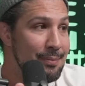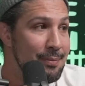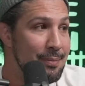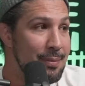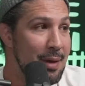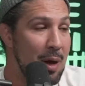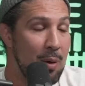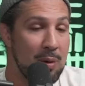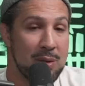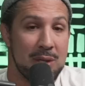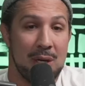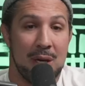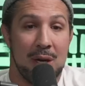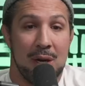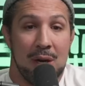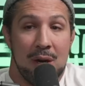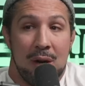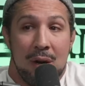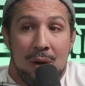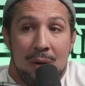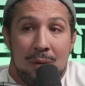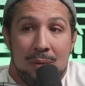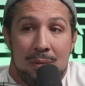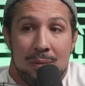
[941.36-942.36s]
Now, what's he gonna
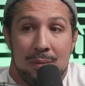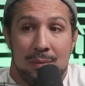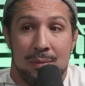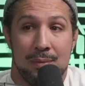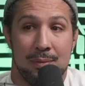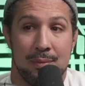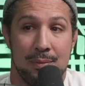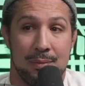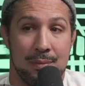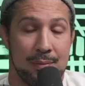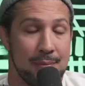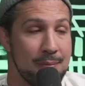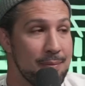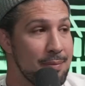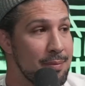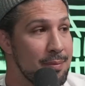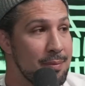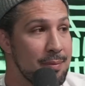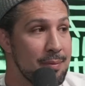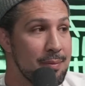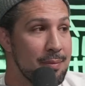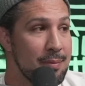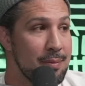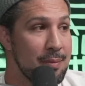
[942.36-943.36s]
do?
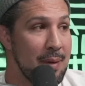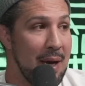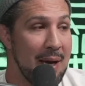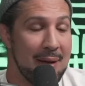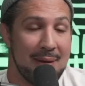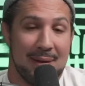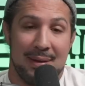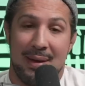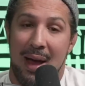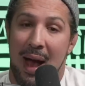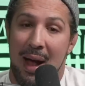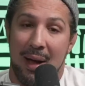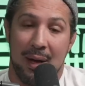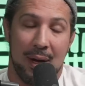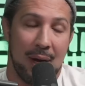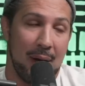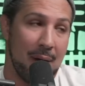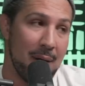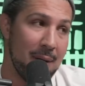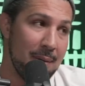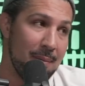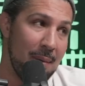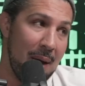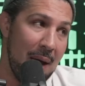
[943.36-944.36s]
It's not
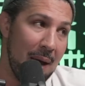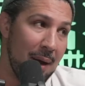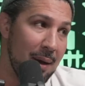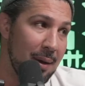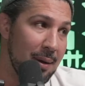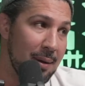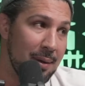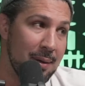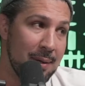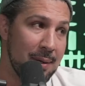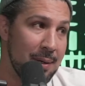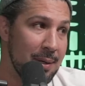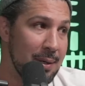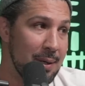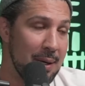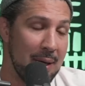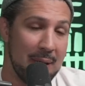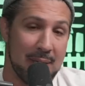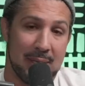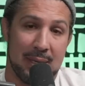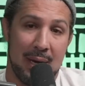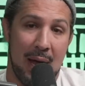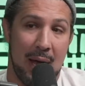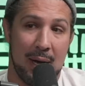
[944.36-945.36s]
good, man.
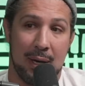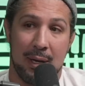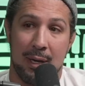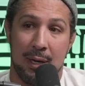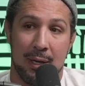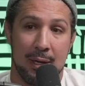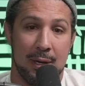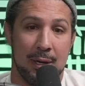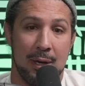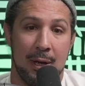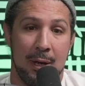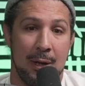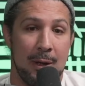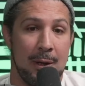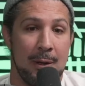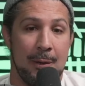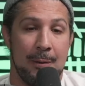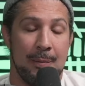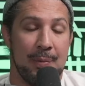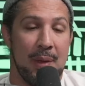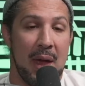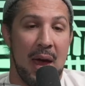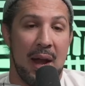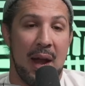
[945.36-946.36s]
It's not good.
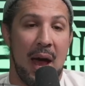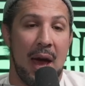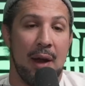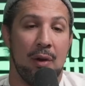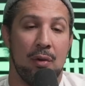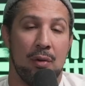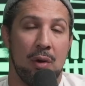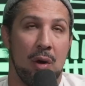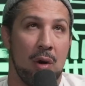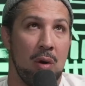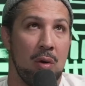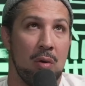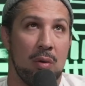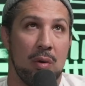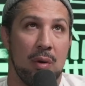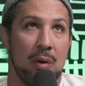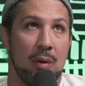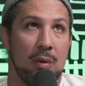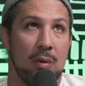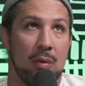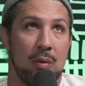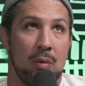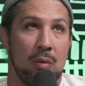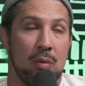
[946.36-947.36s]
And I don't know
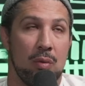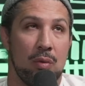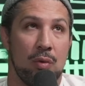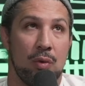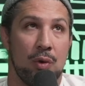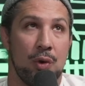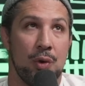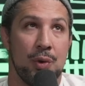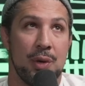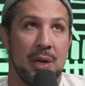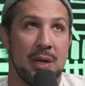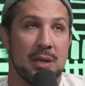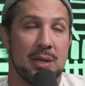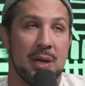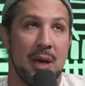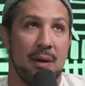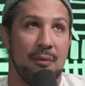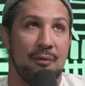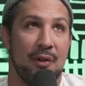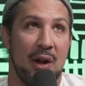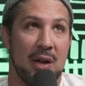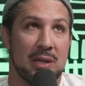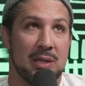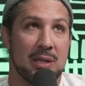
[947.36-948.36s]
who needs to
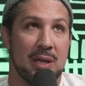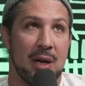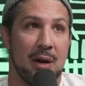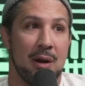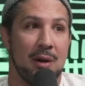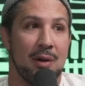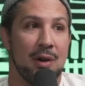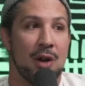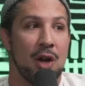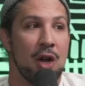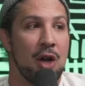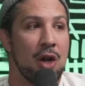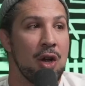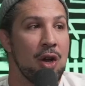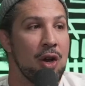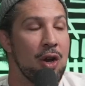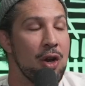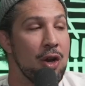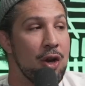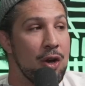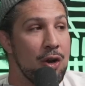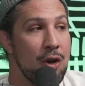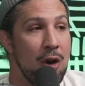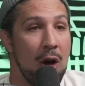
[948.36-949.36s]
get in
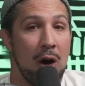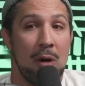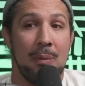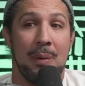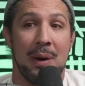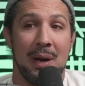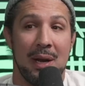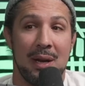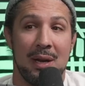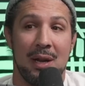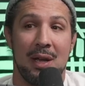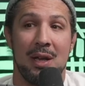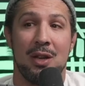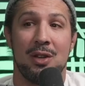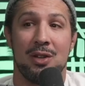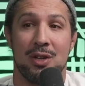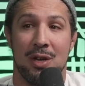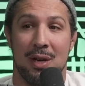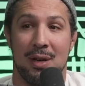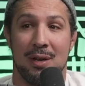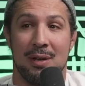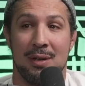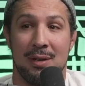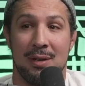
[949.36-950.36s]
Nobody needs you.